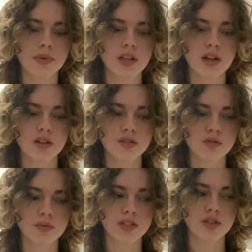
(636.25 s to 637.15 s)
But then I also
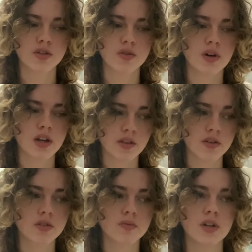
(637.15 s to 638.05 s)
went to another
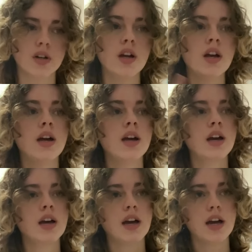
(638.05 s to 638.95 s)
Goodwill
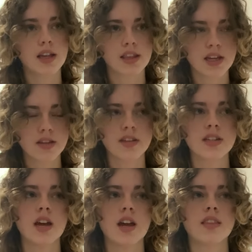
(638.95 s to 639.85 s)
at the end of the
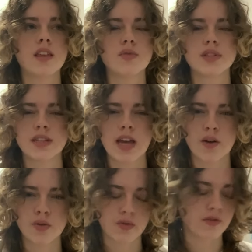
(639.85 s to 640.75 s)
day that was a
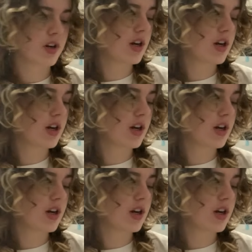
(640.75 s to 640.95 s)
town over